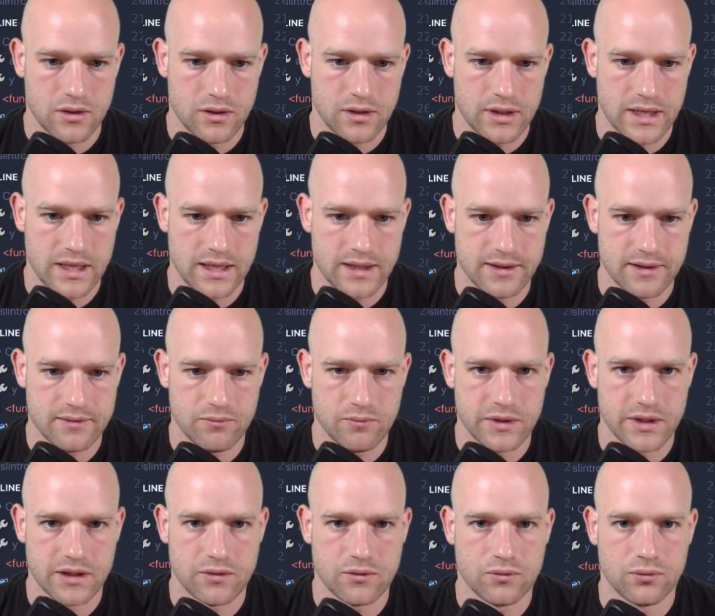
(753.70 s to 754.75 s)
And we
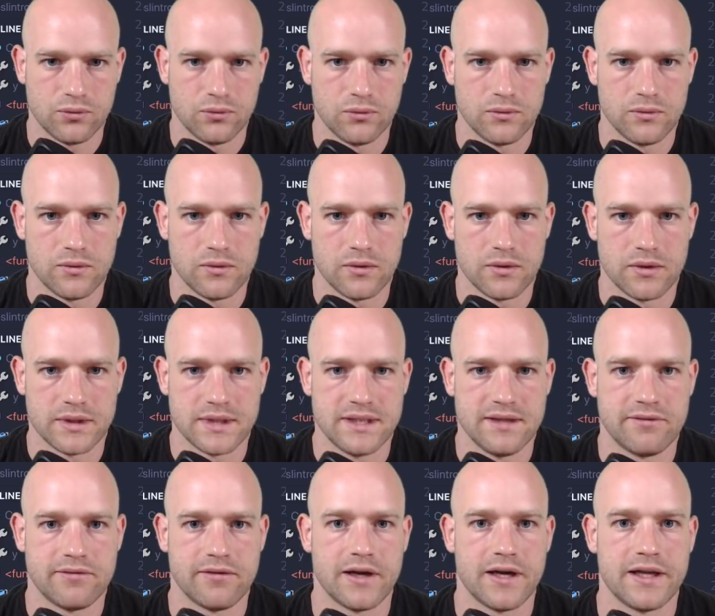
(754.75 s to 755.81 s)
need to
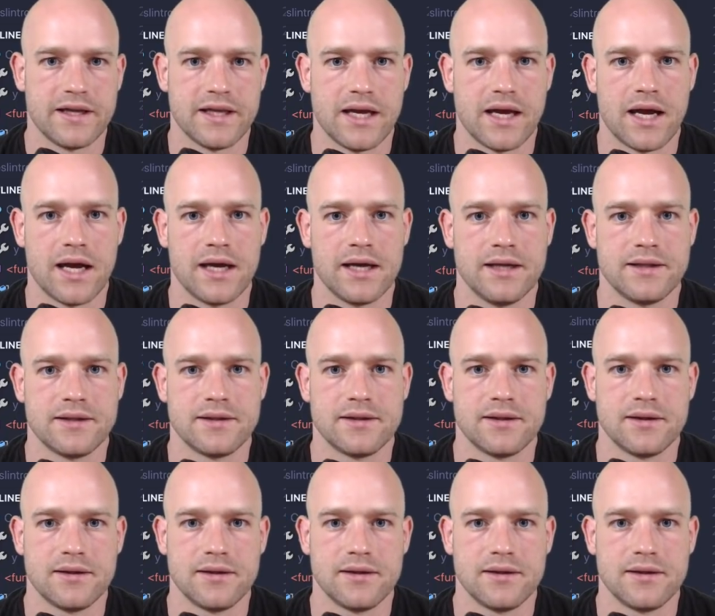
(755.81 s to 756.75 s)
define height.